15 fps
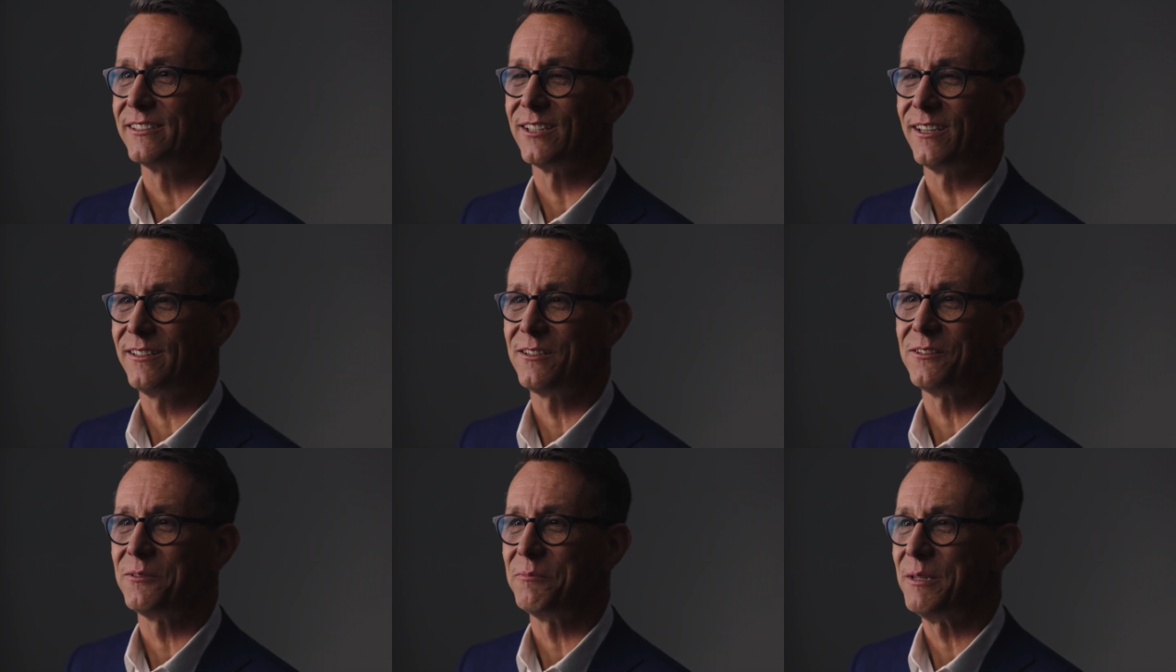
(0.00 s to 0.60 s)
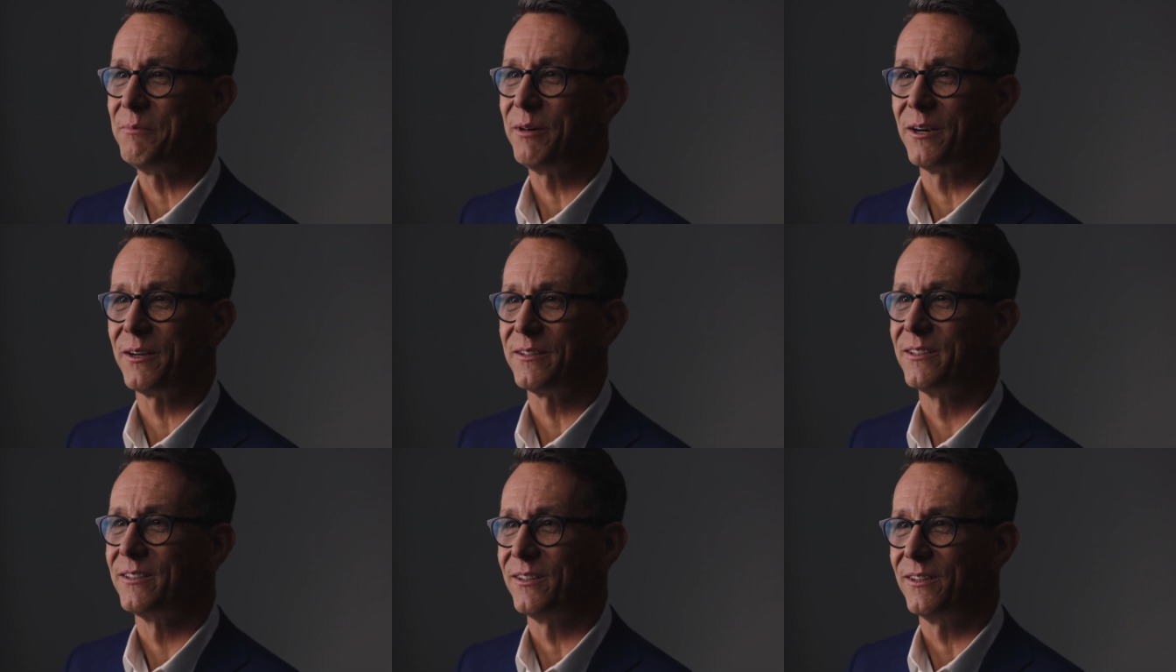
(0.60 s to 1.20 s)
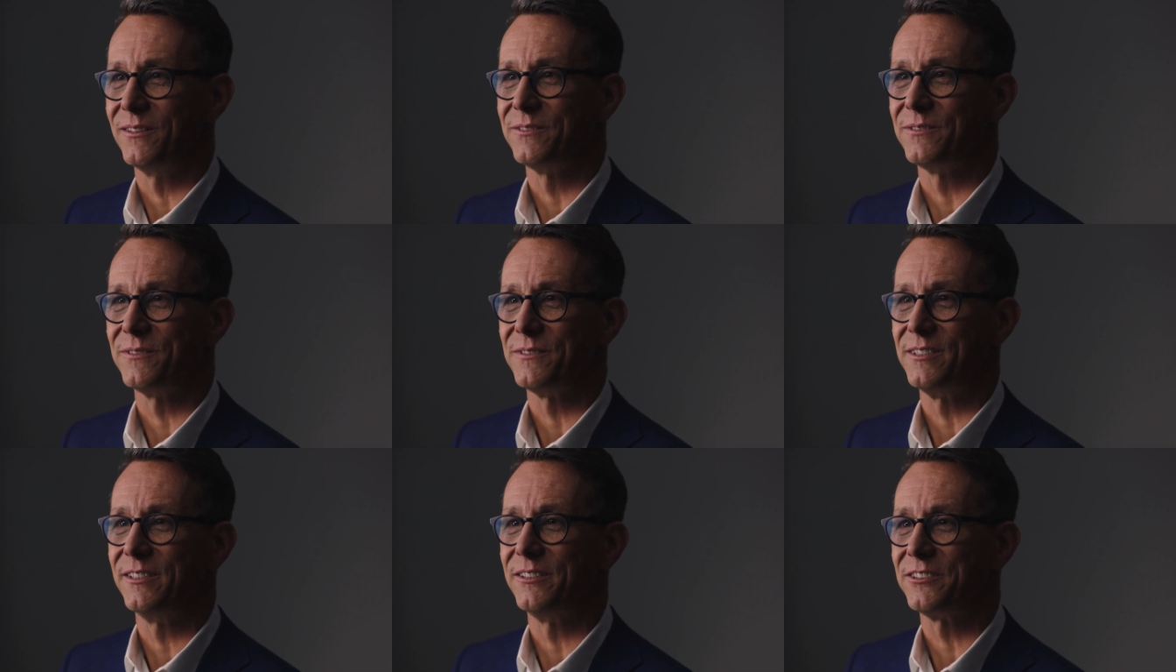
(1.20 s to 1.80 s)
excited to be part of
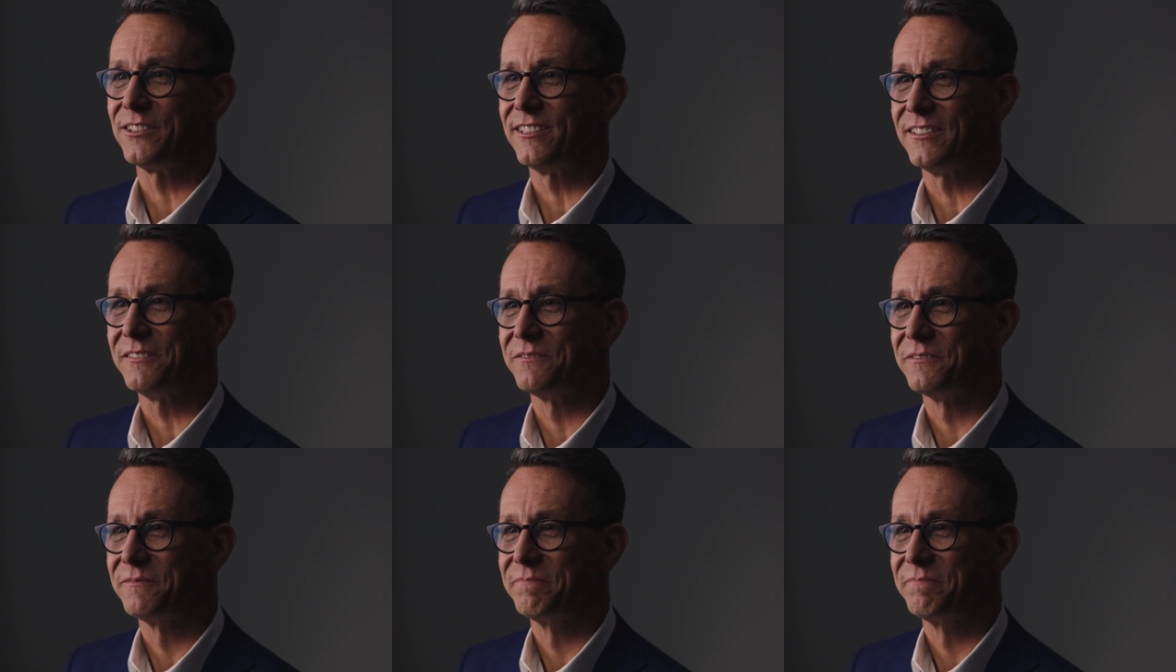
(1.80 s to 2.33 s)
the initiative.